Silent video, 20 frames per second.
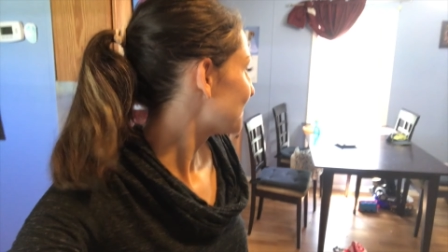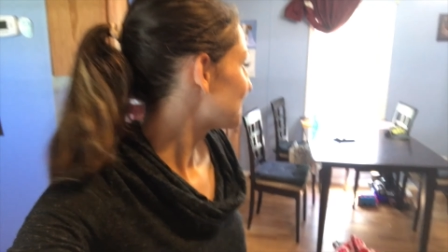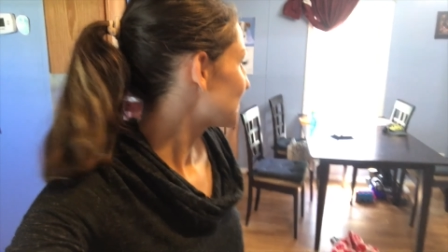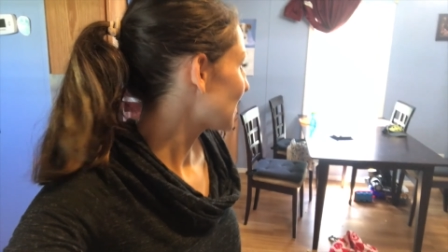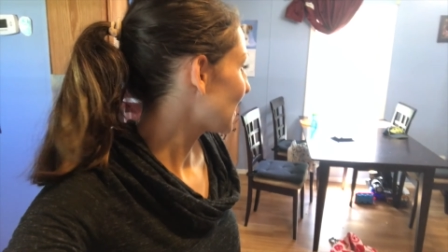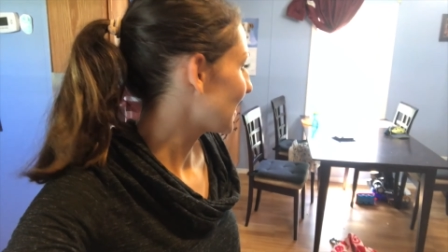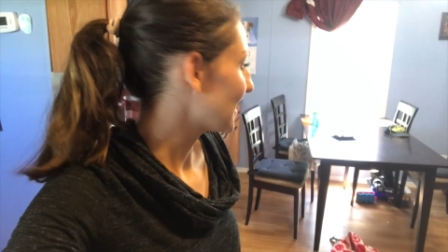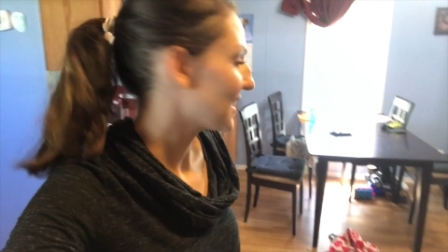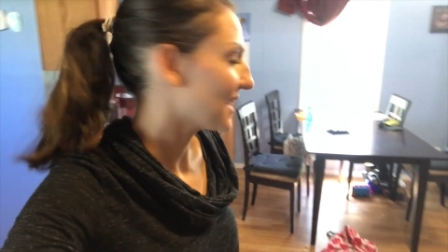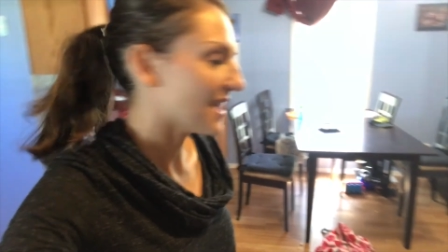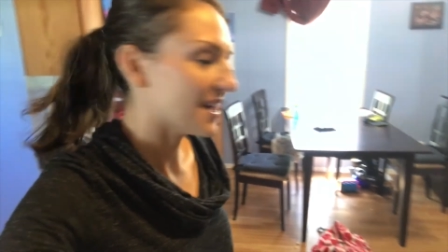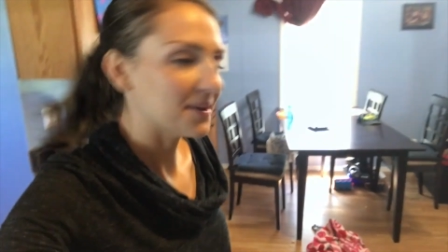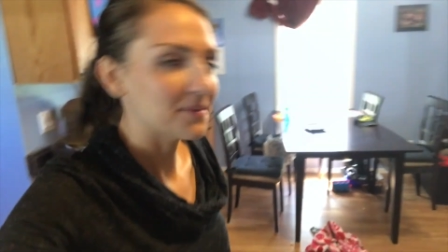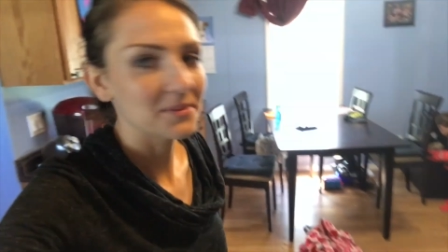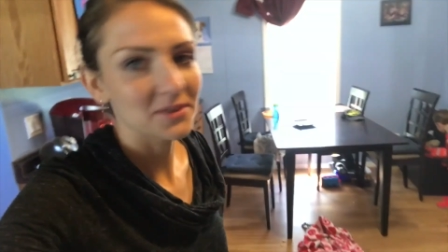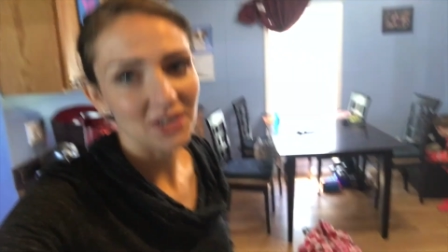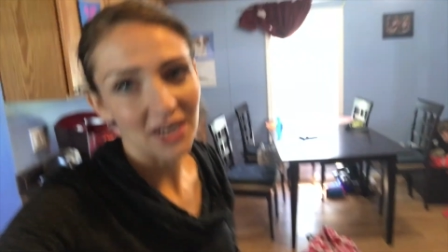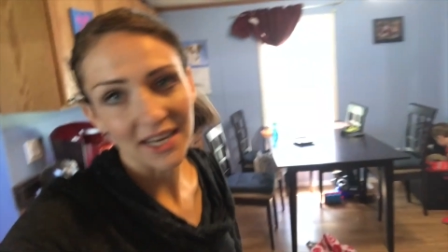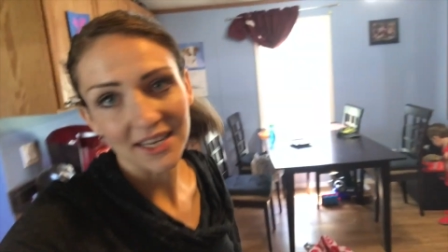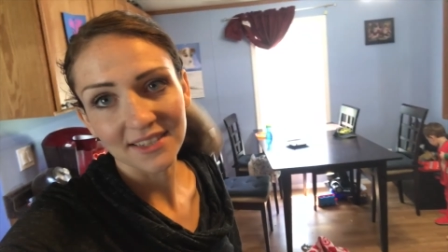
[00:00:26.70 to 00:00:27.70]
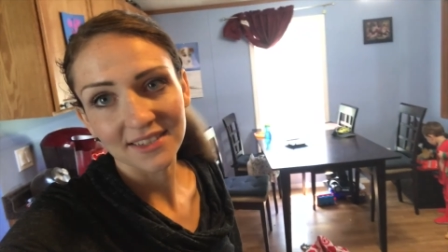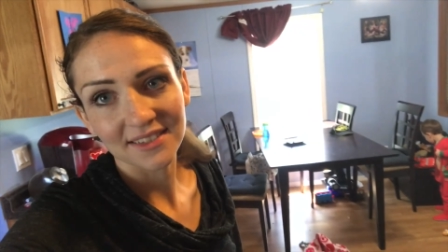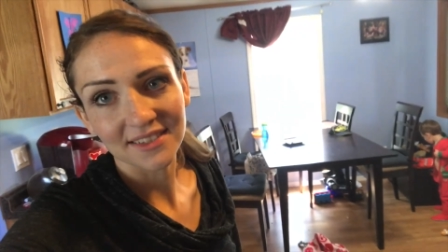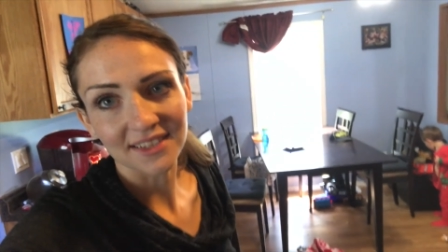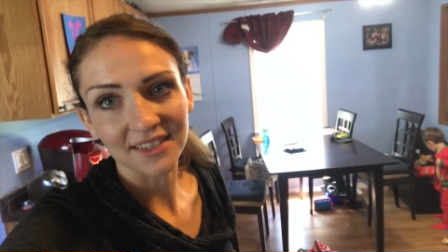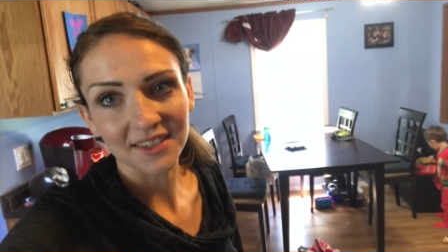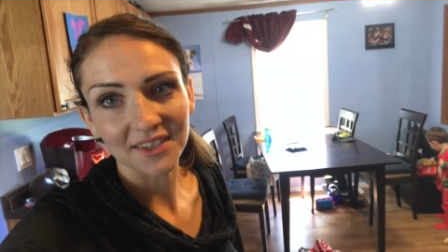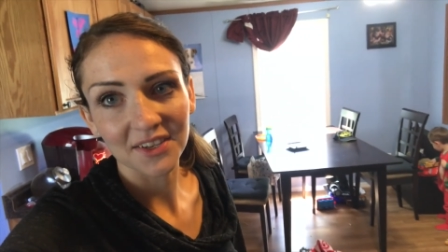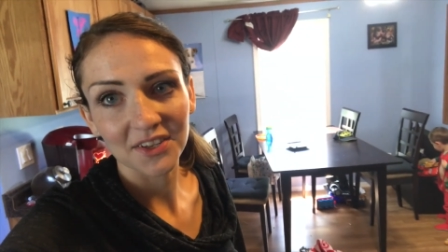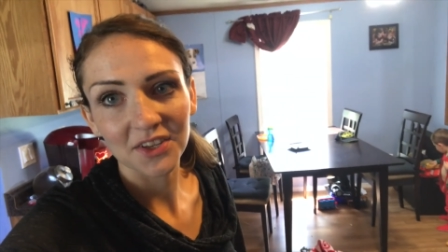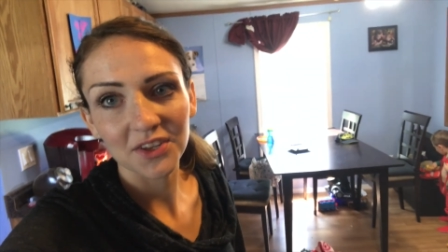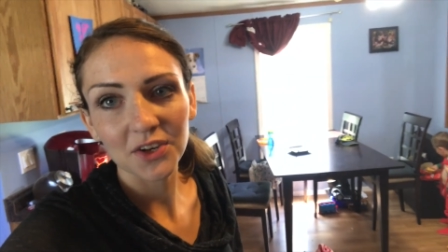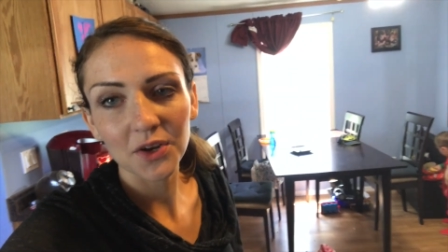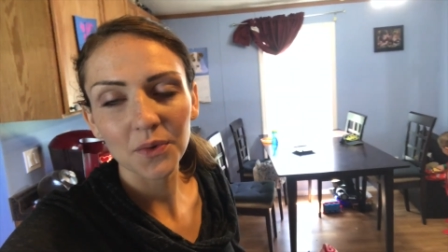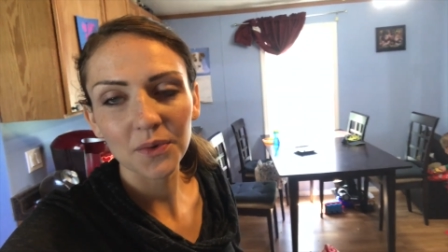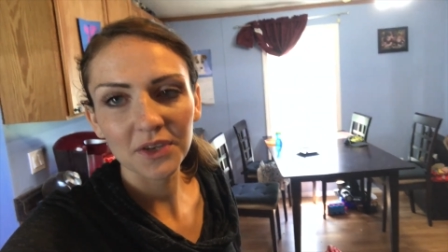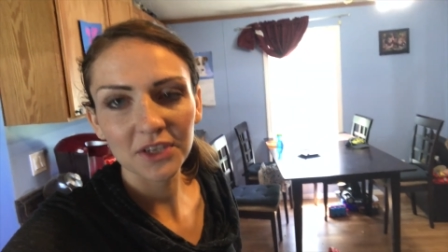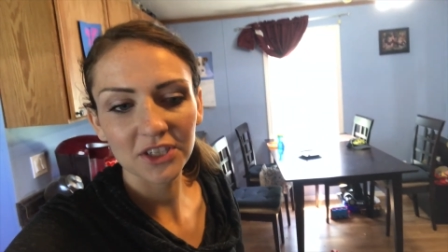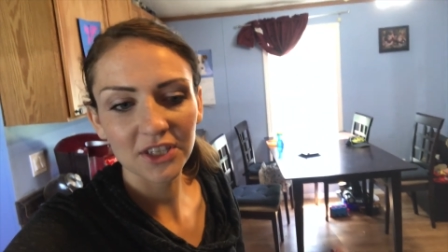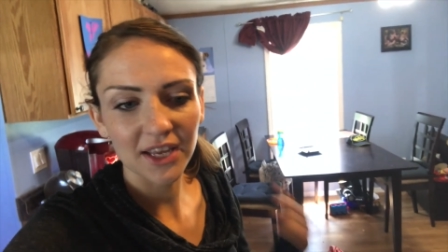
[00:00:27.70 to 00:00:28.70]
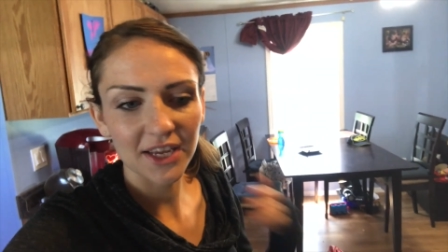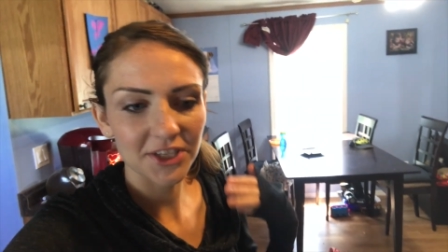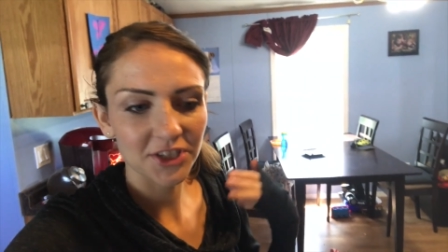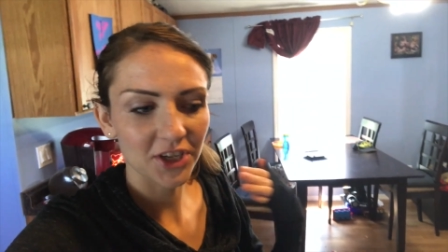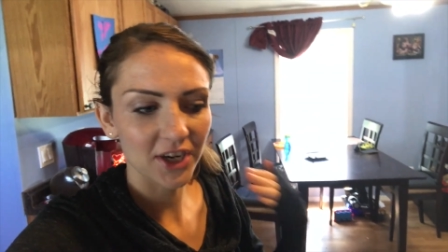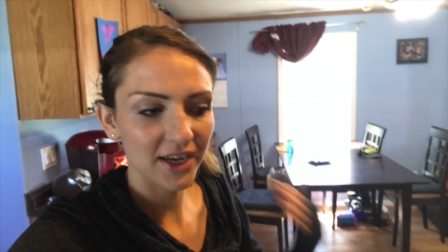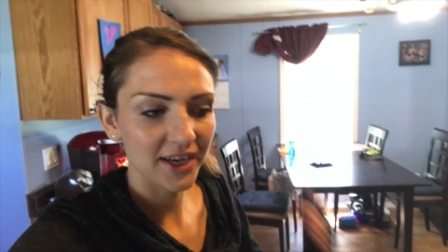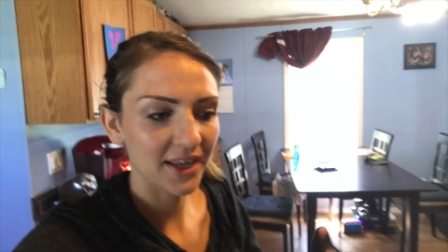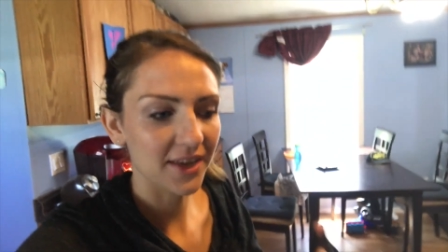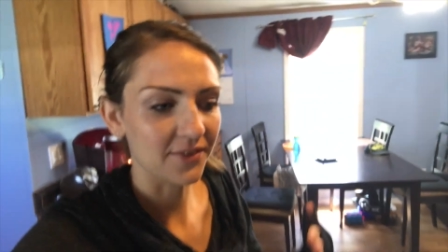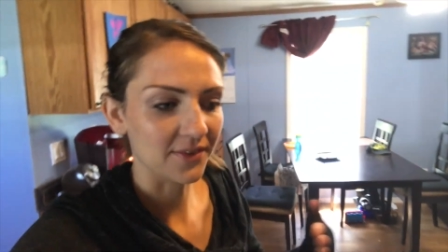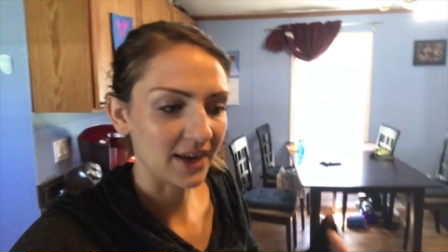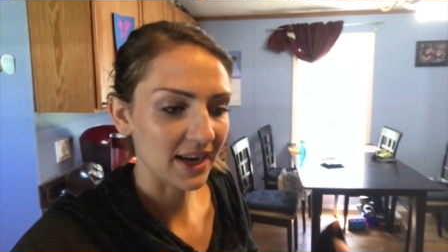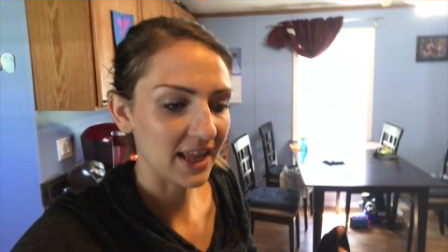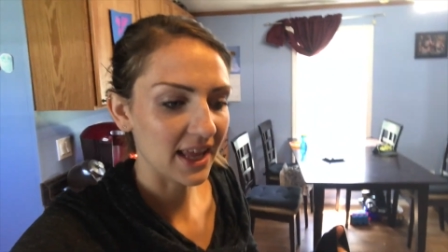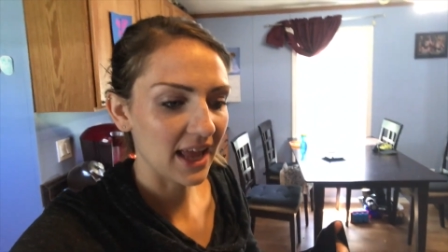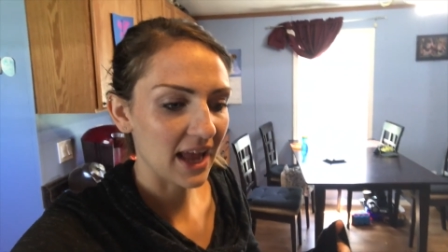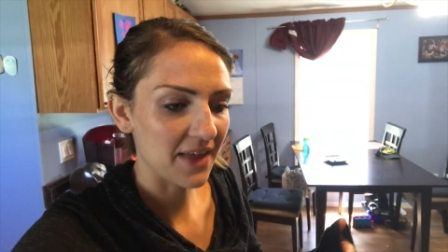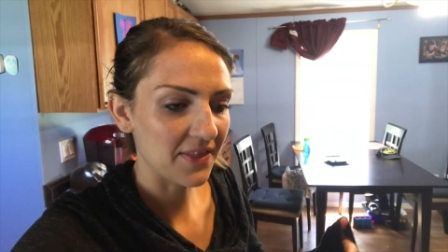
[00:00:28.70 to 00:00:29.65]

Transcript: trying to get him dressed and you know when you're like trying to get ready